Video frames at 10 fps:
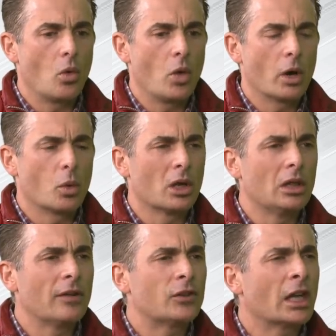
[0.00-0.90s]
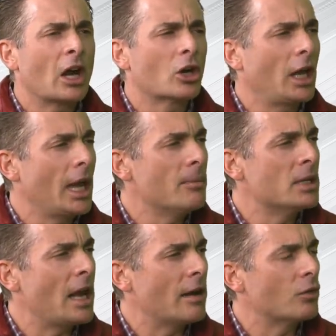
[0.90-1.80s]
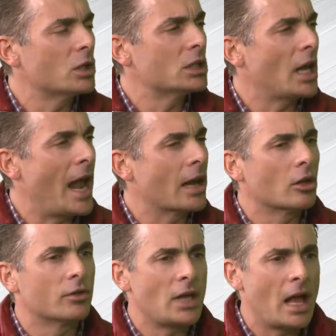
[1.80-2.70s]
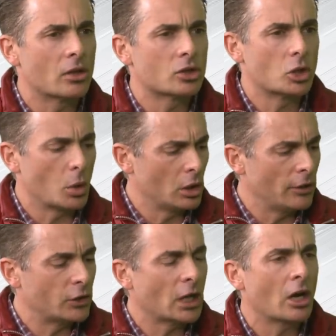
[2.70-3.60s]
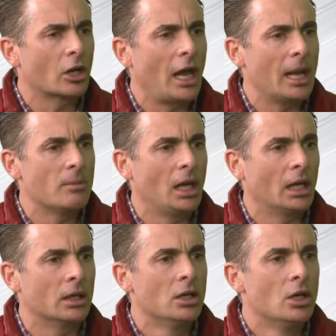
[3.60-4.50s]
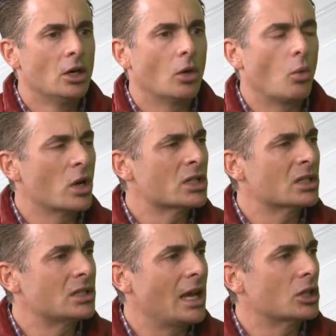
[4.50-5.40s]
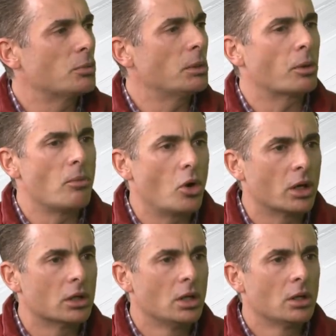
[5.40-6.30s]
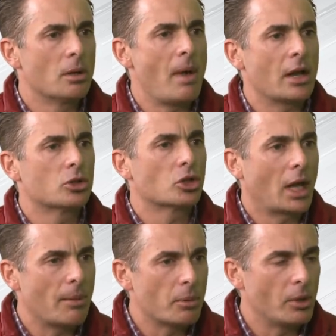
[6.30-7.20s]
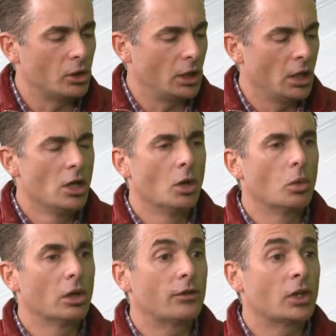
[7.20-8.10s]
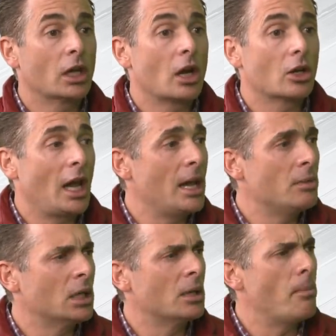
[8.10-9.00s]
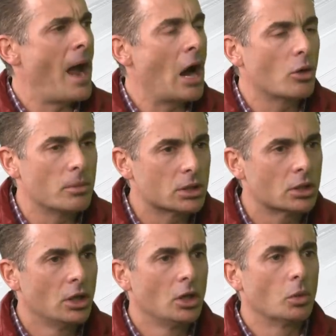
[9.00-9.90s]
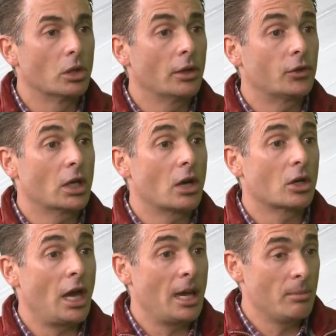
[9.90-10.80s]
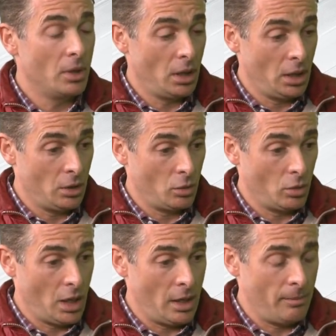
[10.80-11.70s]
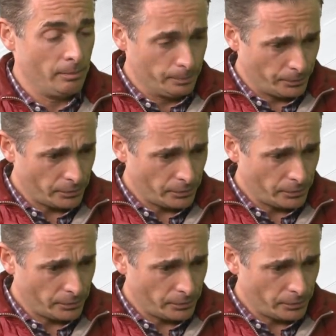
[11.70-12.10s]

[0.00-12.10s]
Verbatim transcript: where we're lifting our game in every angle of talent. So we're lifting our game in what does it take to be promoted, the manager capability. We're lifting our game in empowerment. We're lifting our game in um,